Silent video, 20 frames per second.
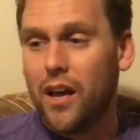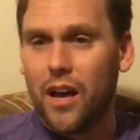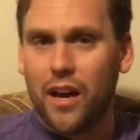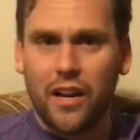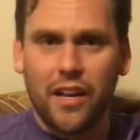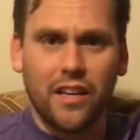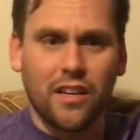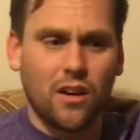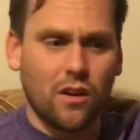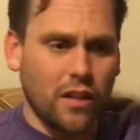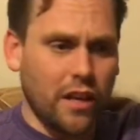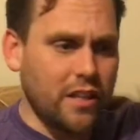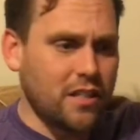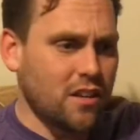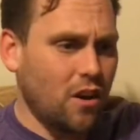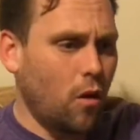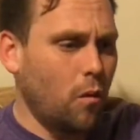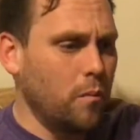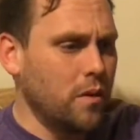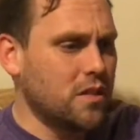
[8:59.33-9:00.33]
And he
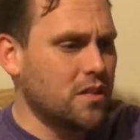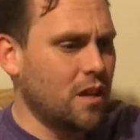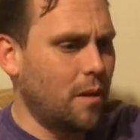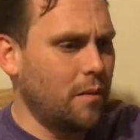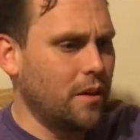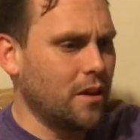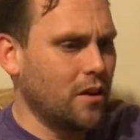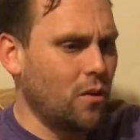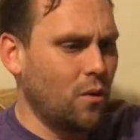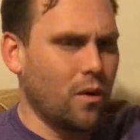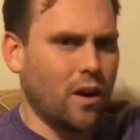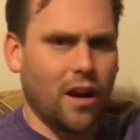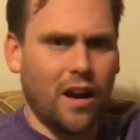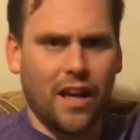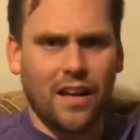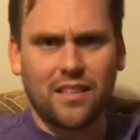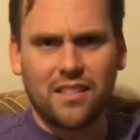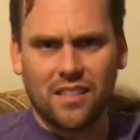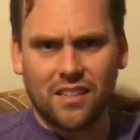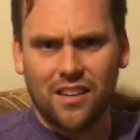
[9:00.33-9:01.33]
told me something called
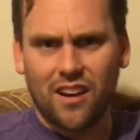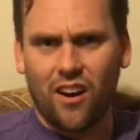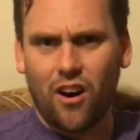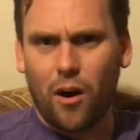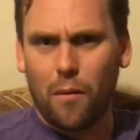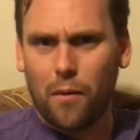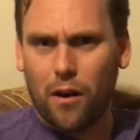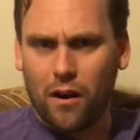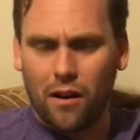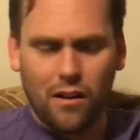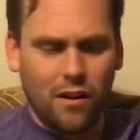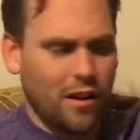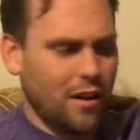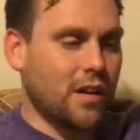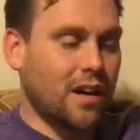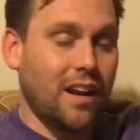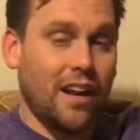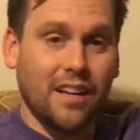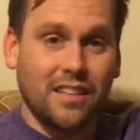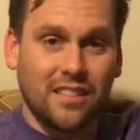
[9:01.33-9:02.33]
collecting karma.
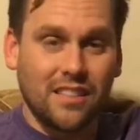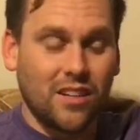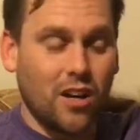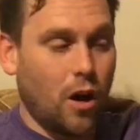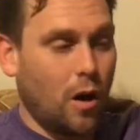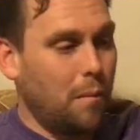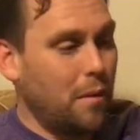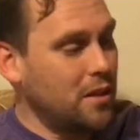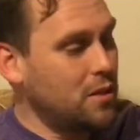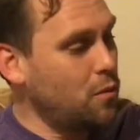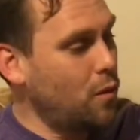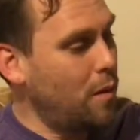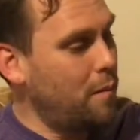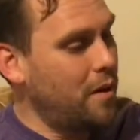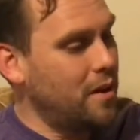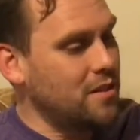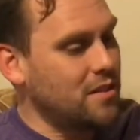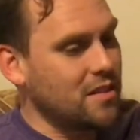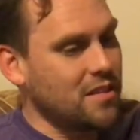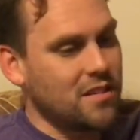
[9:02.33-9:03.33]
Collecting karma, basically what it
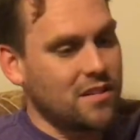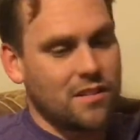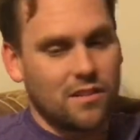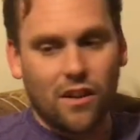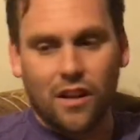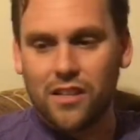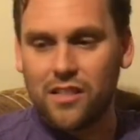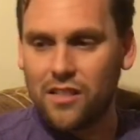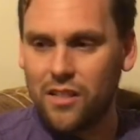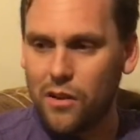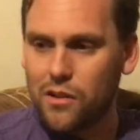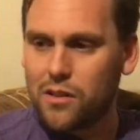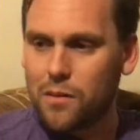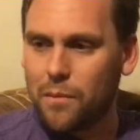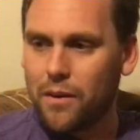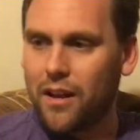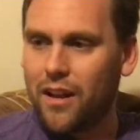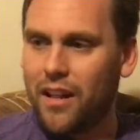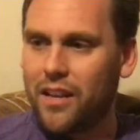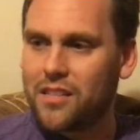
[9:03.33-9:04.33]
means is, it's like, you know,
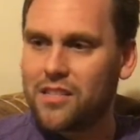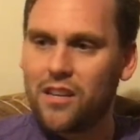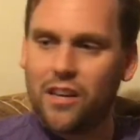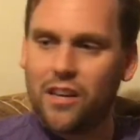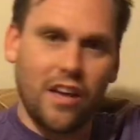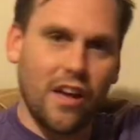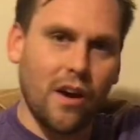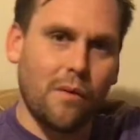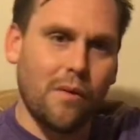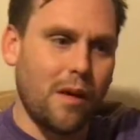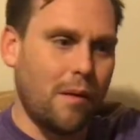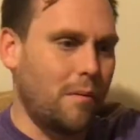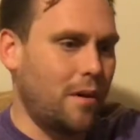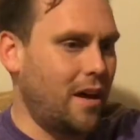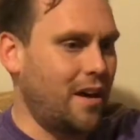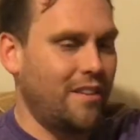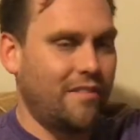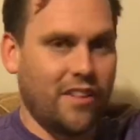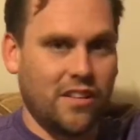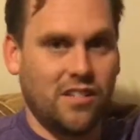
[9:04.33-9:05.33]
someone collects you help them
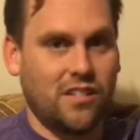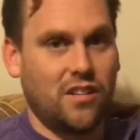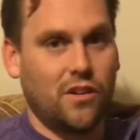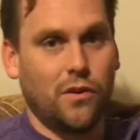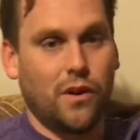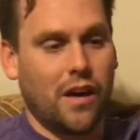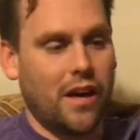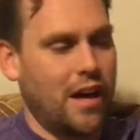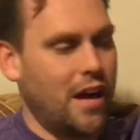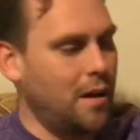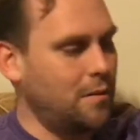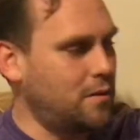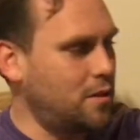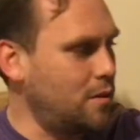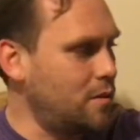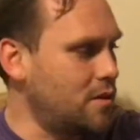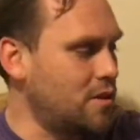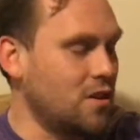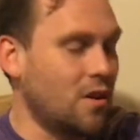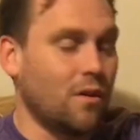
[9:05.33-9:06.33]
out and eventually you'll get out to
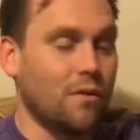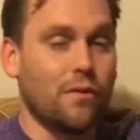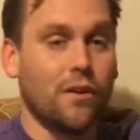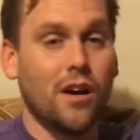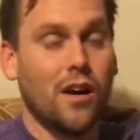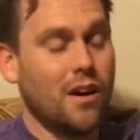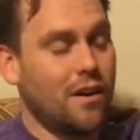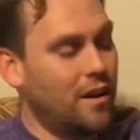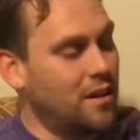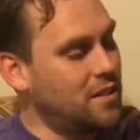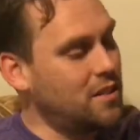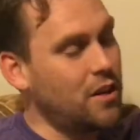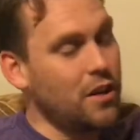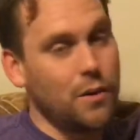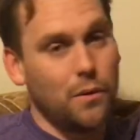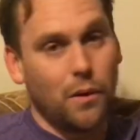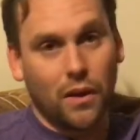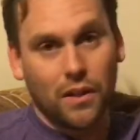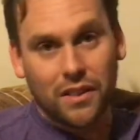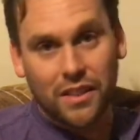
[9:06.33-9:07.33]
it yourself. I tell
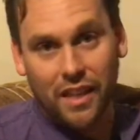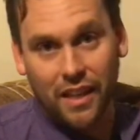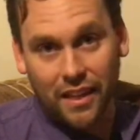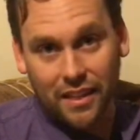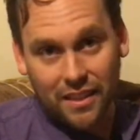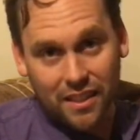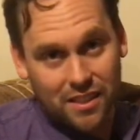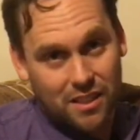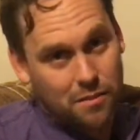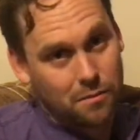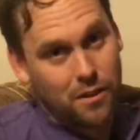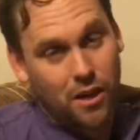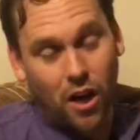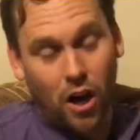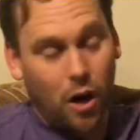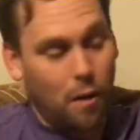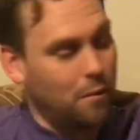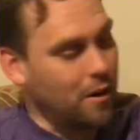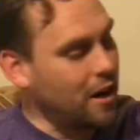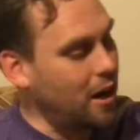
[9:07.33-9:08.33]
you what, Nick, there's some
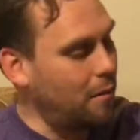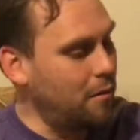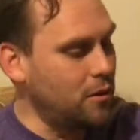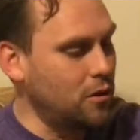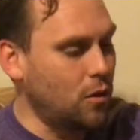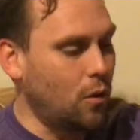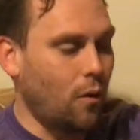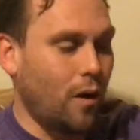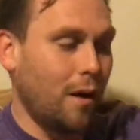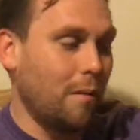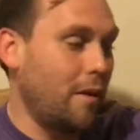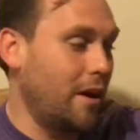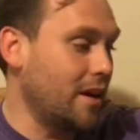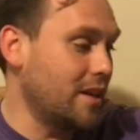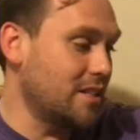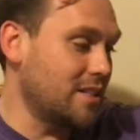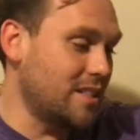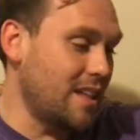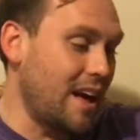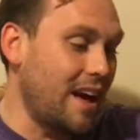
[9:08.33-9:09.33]
karma coming your way, mate,
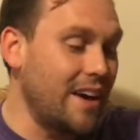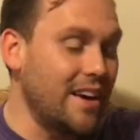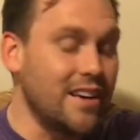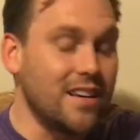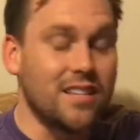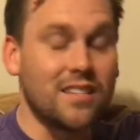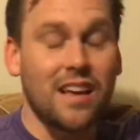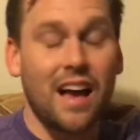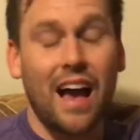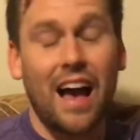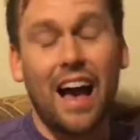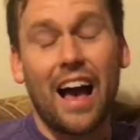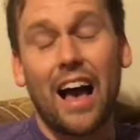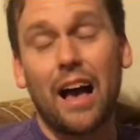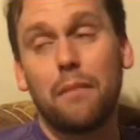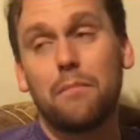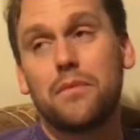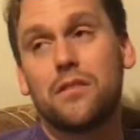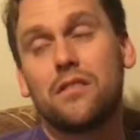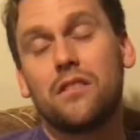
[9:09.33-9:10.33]
because that is
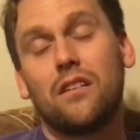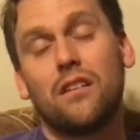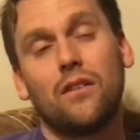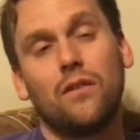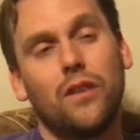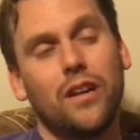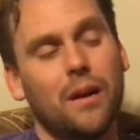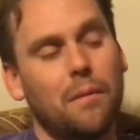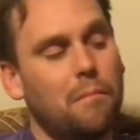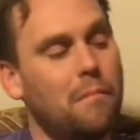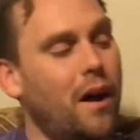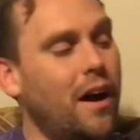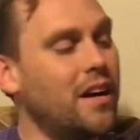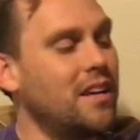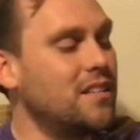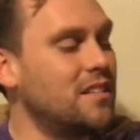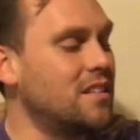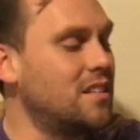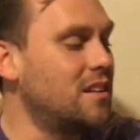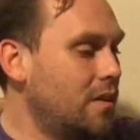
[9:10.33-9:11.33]
absolutely
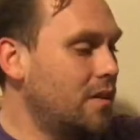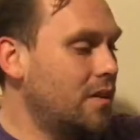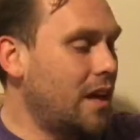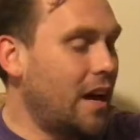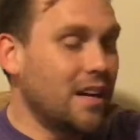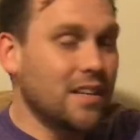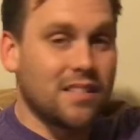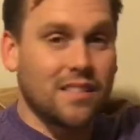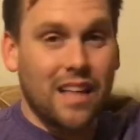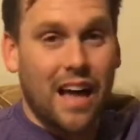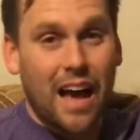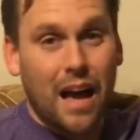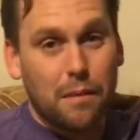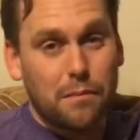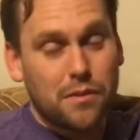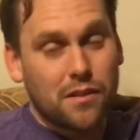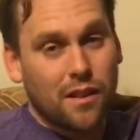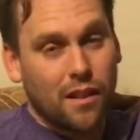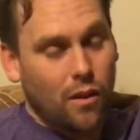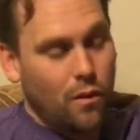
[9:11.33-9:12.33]
amazing. That is an
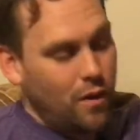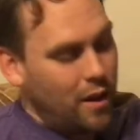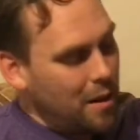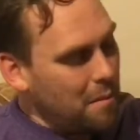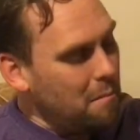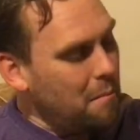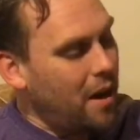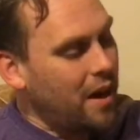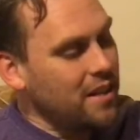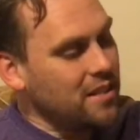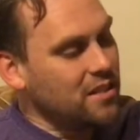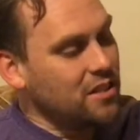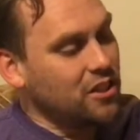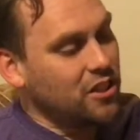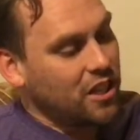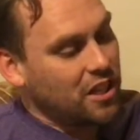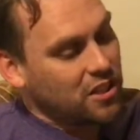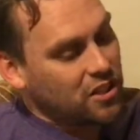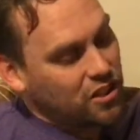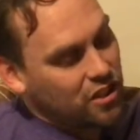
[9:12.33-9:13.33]
absolutely amazing
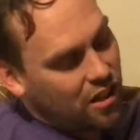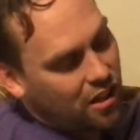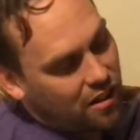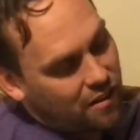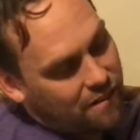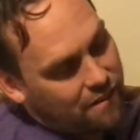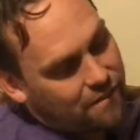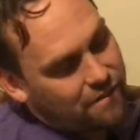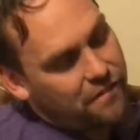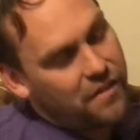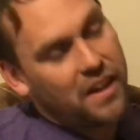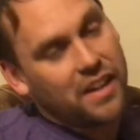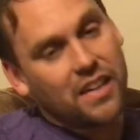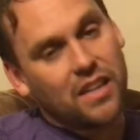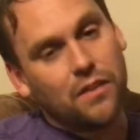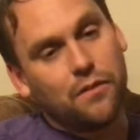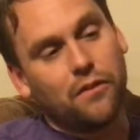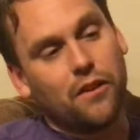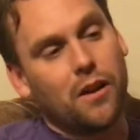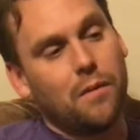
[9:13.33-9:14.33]
gesture.
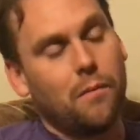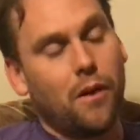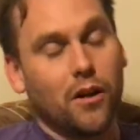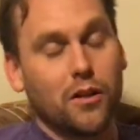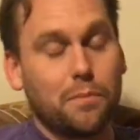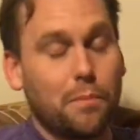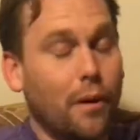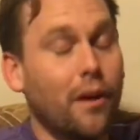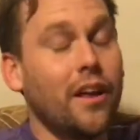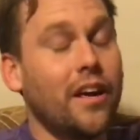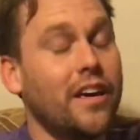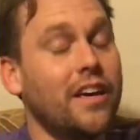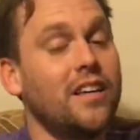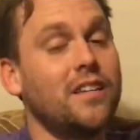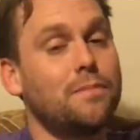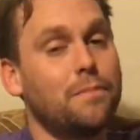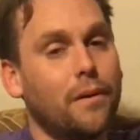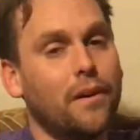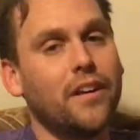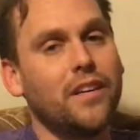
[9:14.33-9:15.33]
Thank you very much.
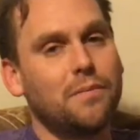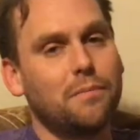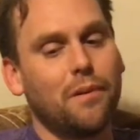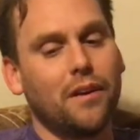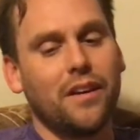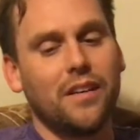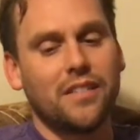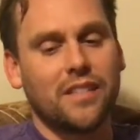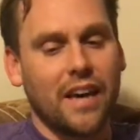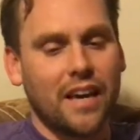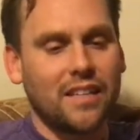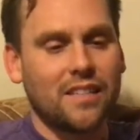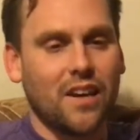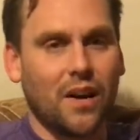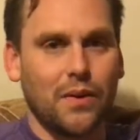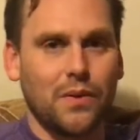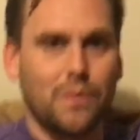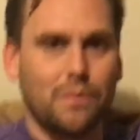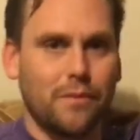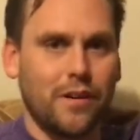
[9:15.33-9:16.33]
Please, please, please get in
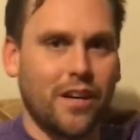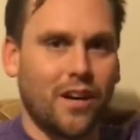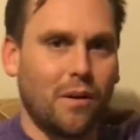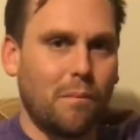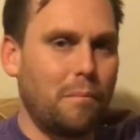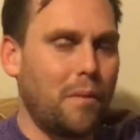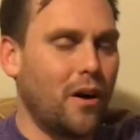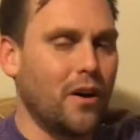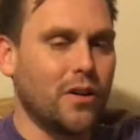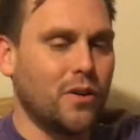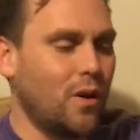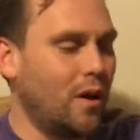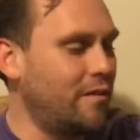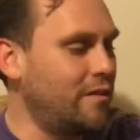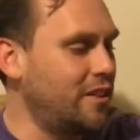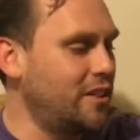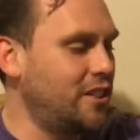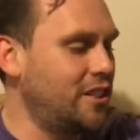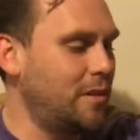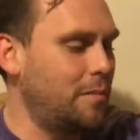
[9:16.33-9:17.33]
touch with me. I'll bung you
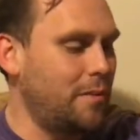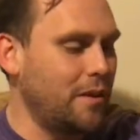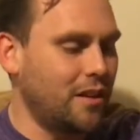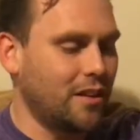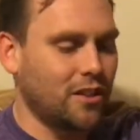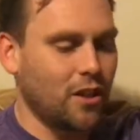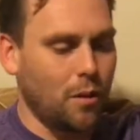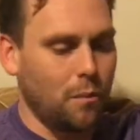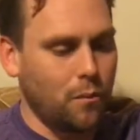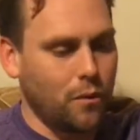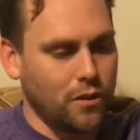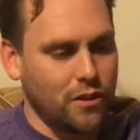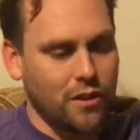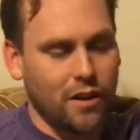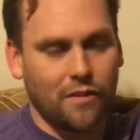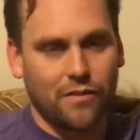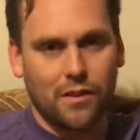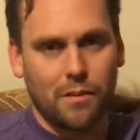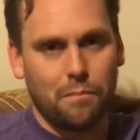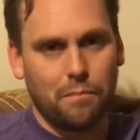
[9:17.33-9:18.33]
over the shipping. I don't want you
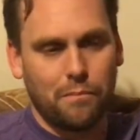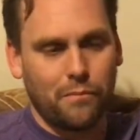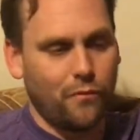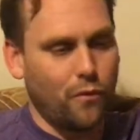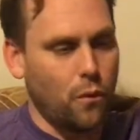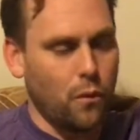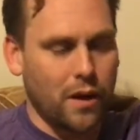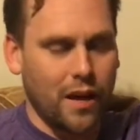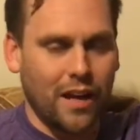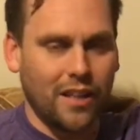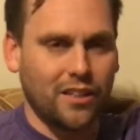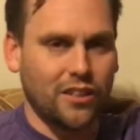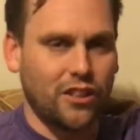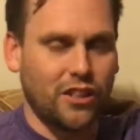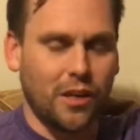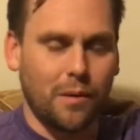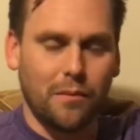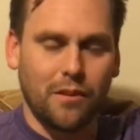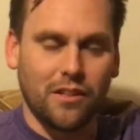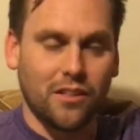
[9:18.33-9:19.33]
having to fork out the
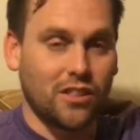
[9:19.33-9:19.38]
shipping.